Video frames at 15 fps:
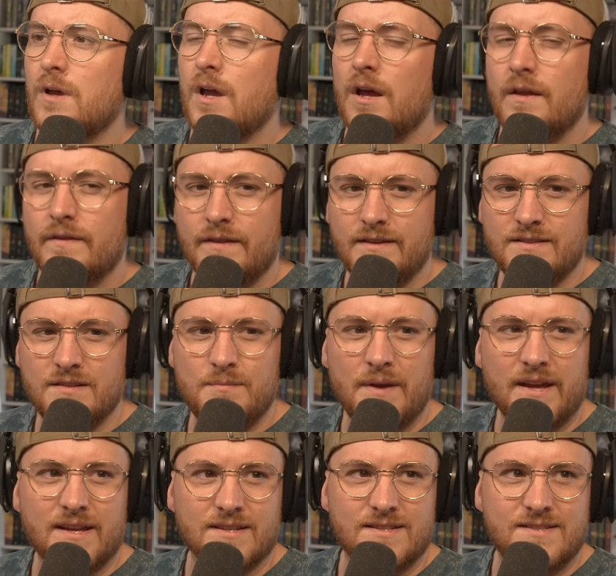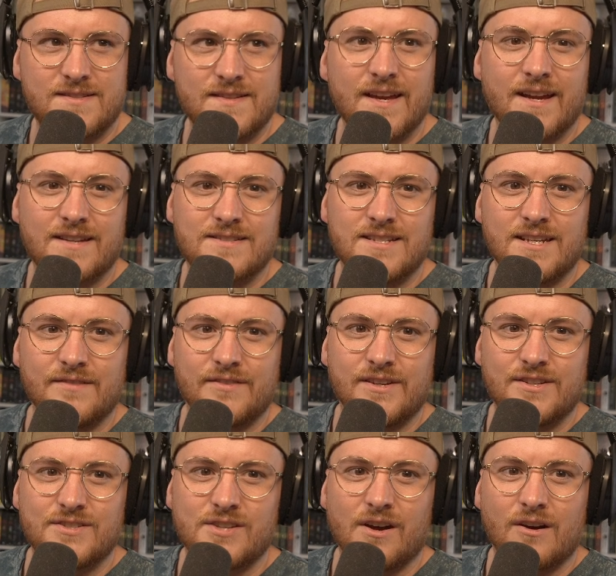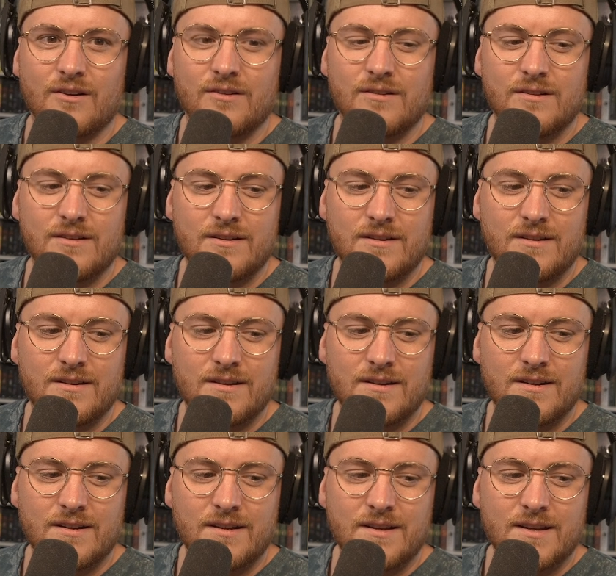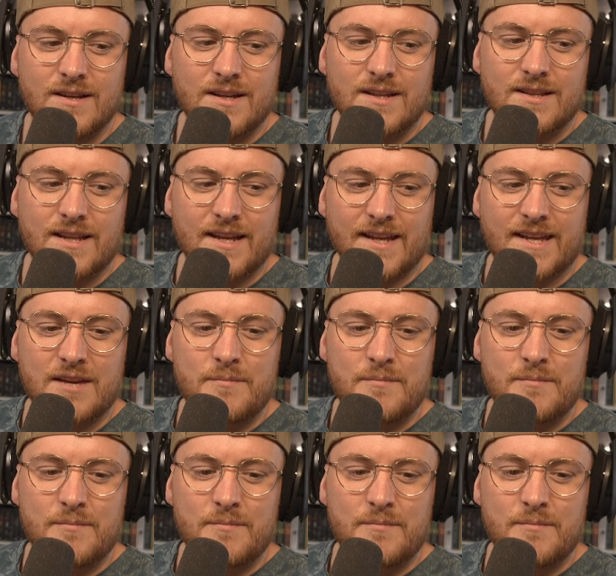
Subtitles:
These would make a sick TV show. Like, give me